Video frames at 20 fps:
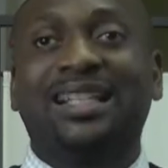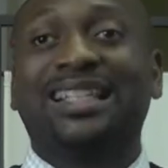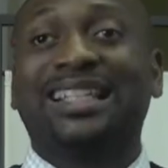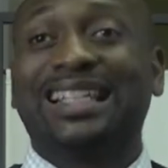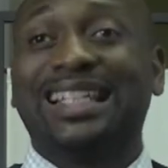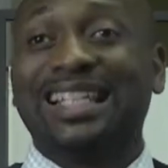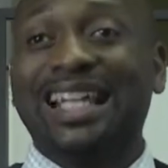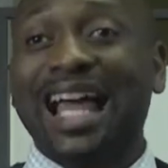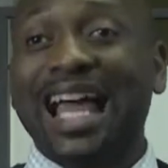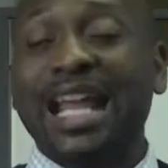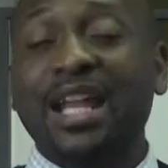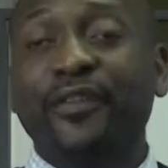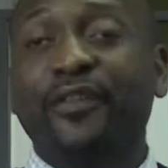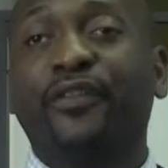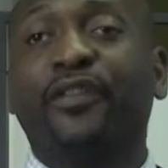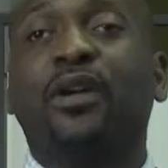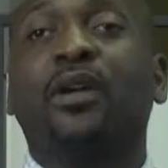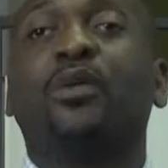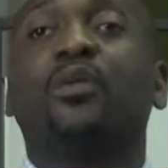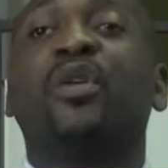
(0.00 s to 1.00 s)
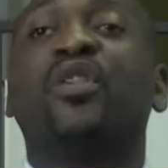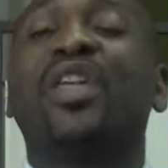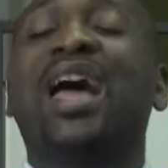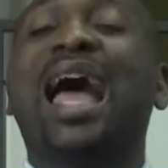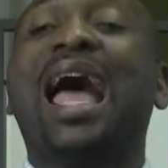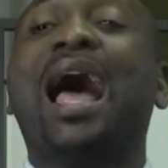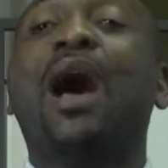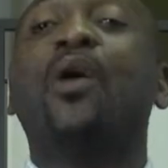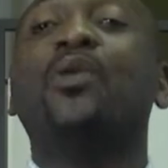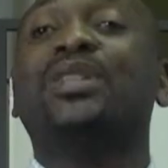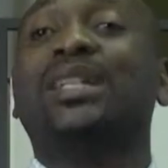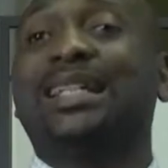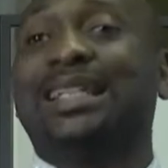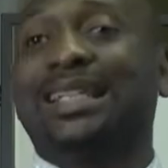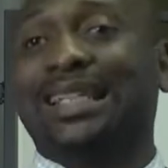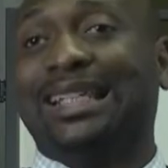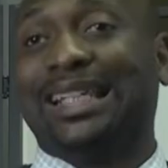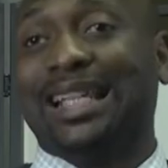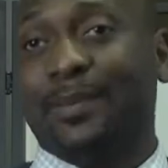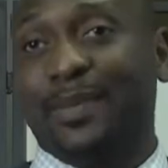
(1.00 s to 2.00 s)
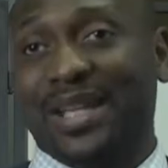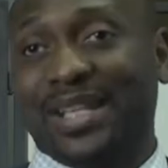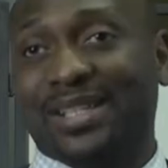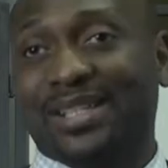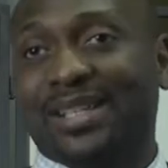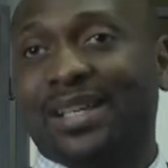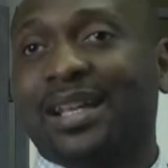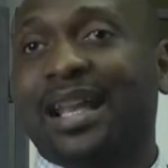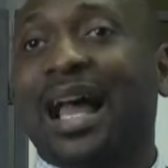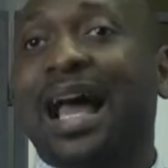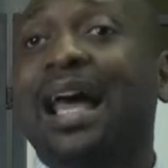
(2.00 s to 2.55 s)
life without limits.